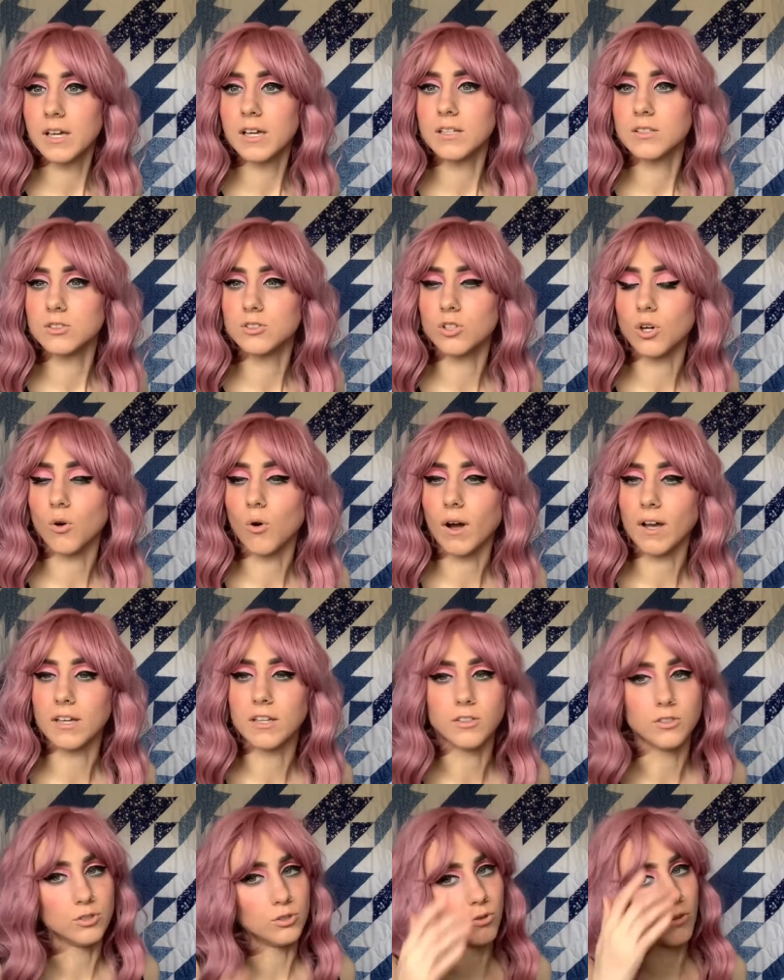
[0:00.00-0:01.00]
So I
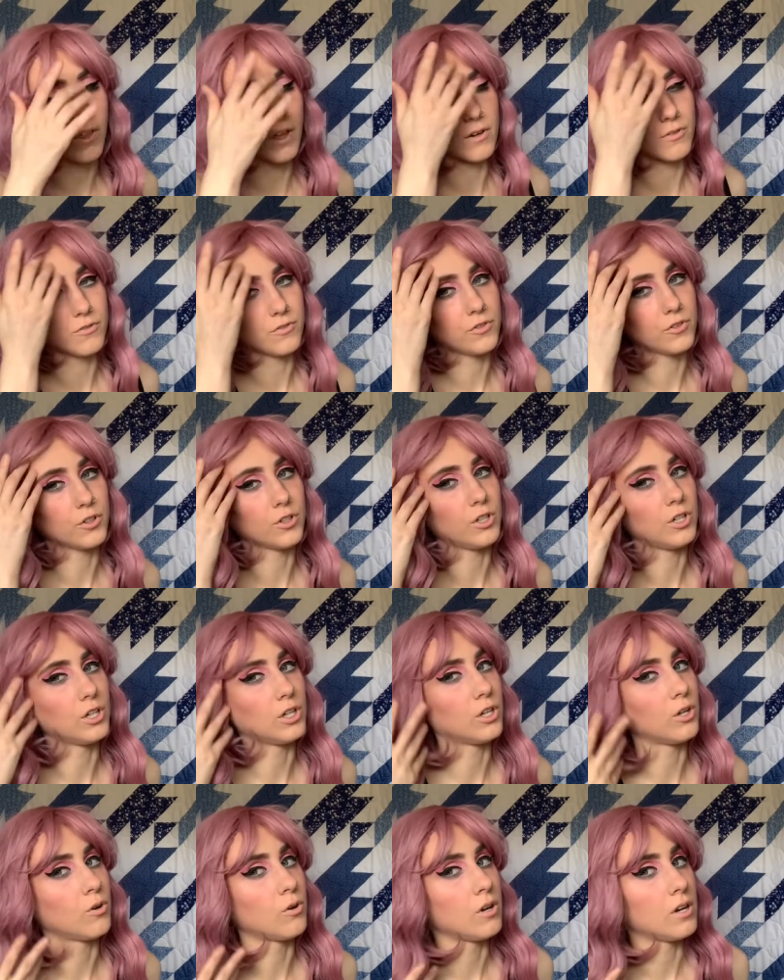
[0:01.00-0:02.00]
can do that for
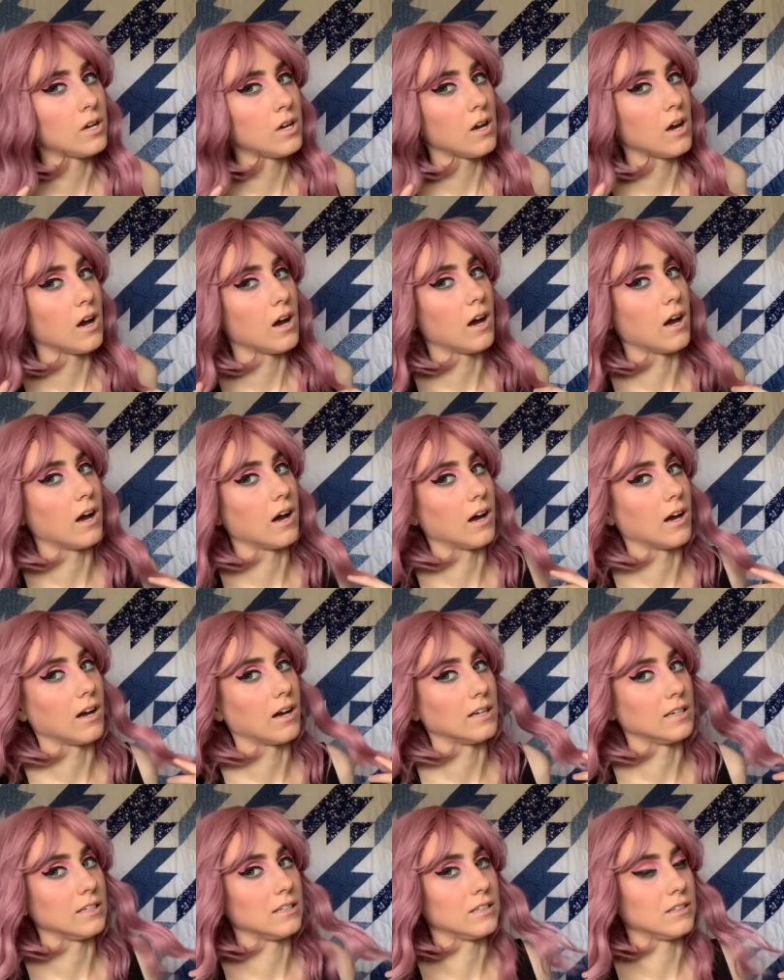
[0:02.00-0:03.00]
you.
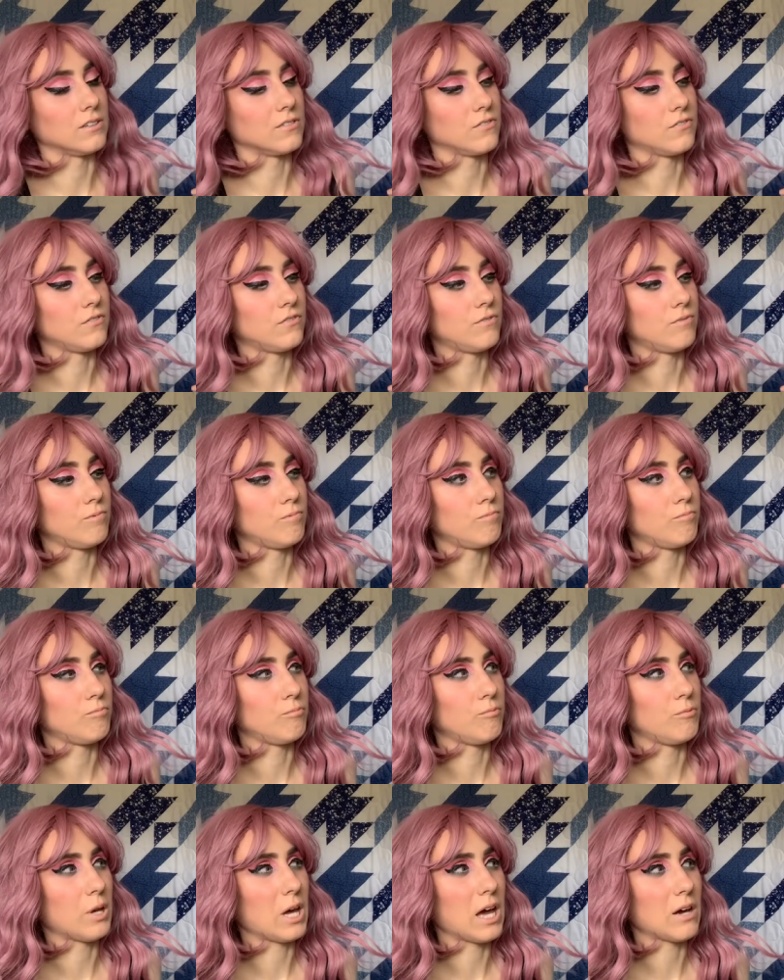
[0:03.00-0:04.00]
I
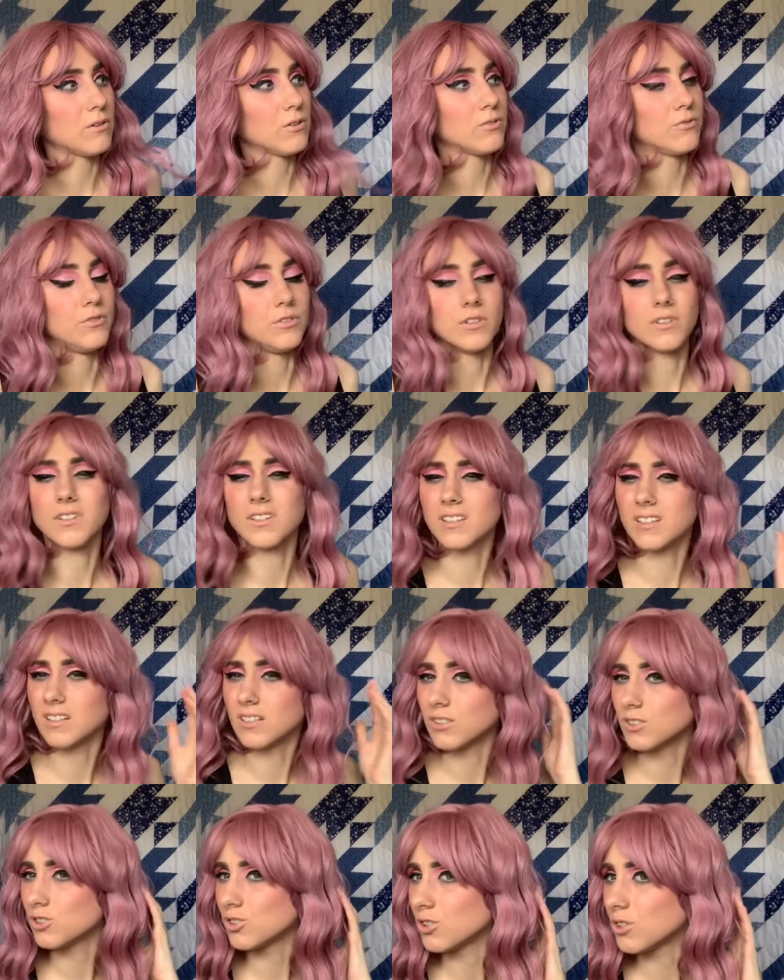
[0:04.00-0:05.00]
have a feeling that
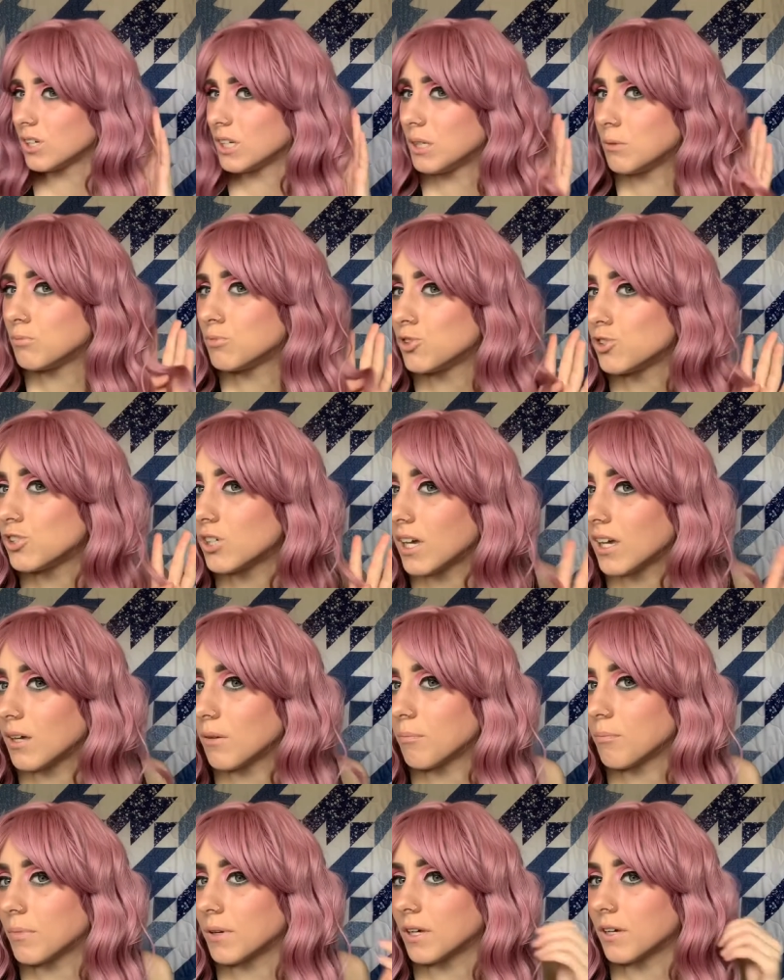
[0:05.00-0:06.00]
it should keep
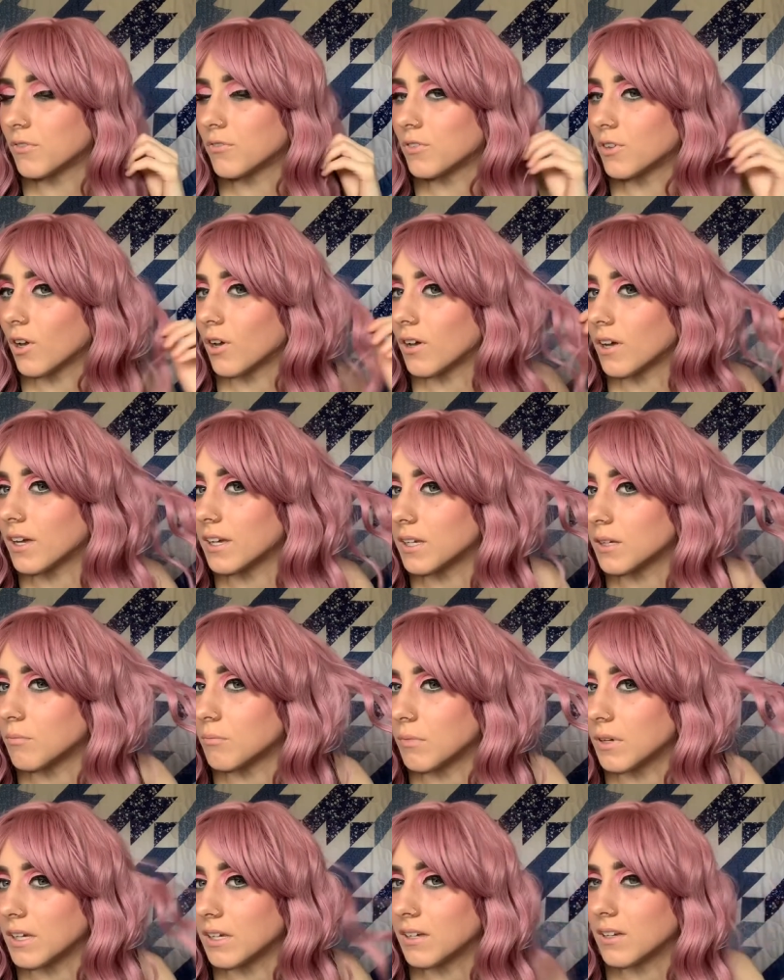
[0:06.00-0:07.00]
shape. If not, I can
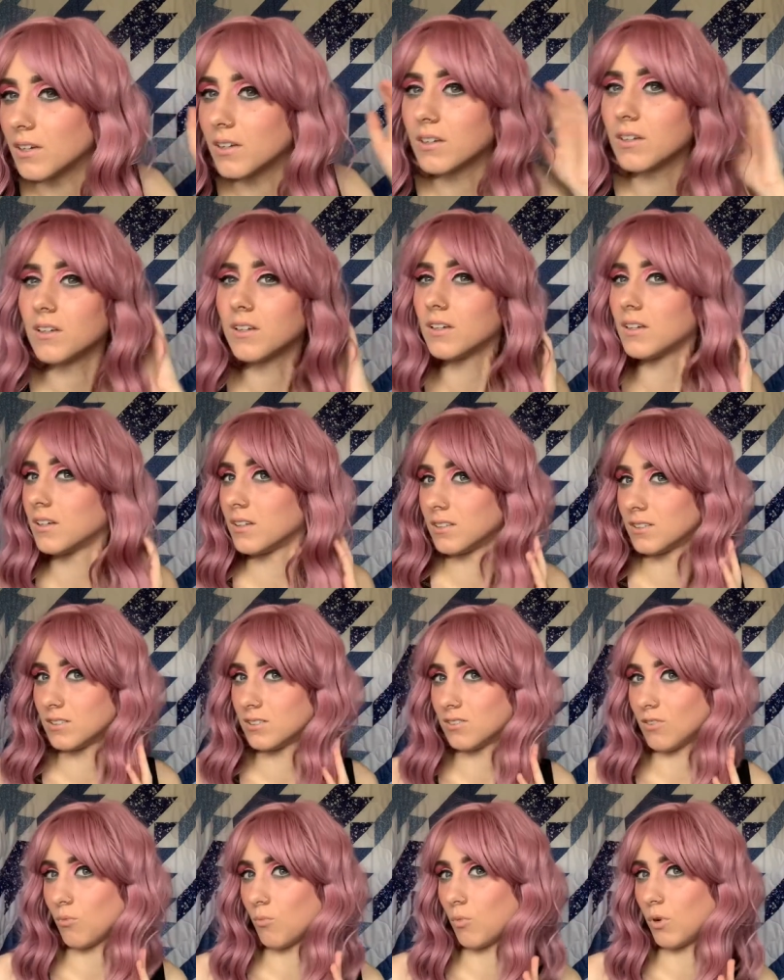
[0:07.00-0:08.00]
make
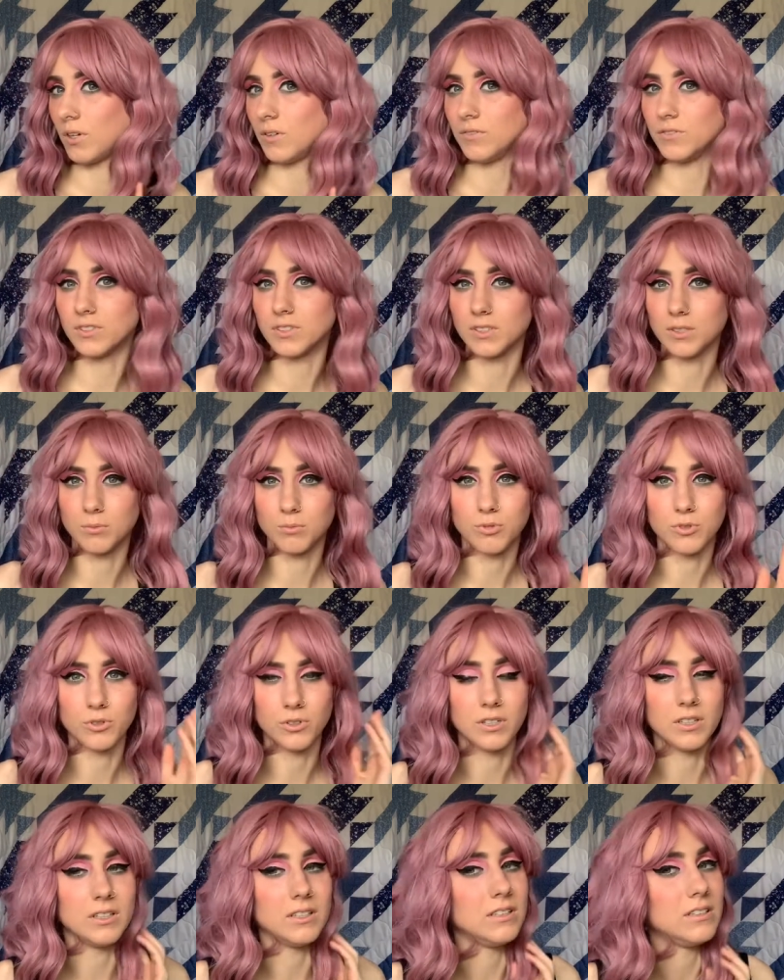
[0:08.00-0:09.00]
some waves in it
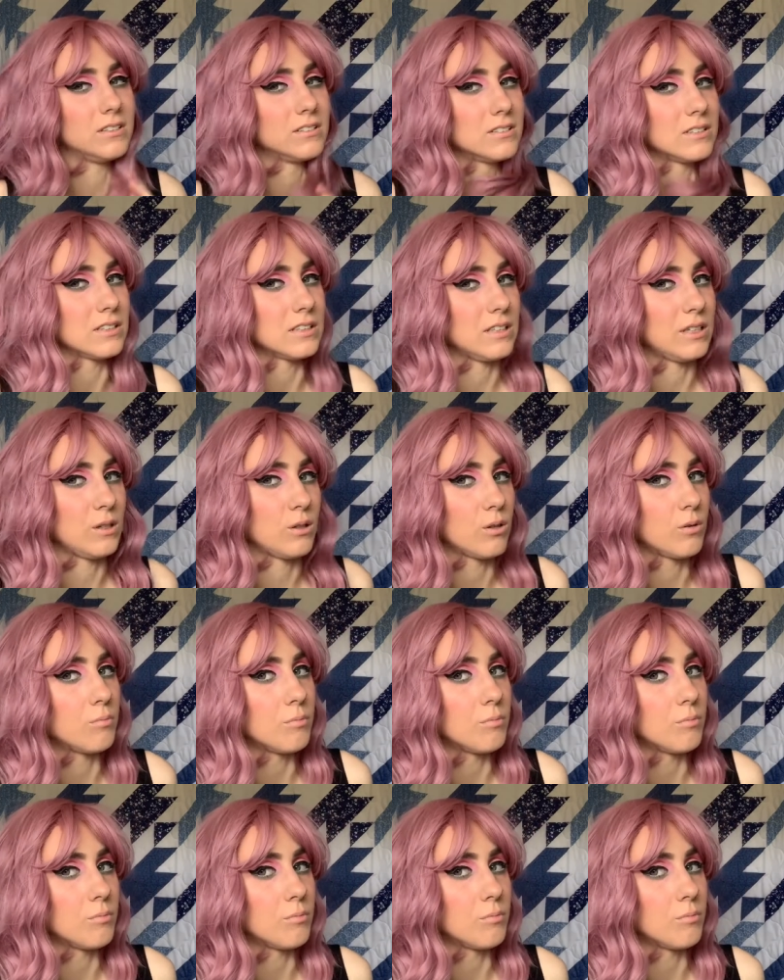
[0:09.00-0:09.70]
pretty easily.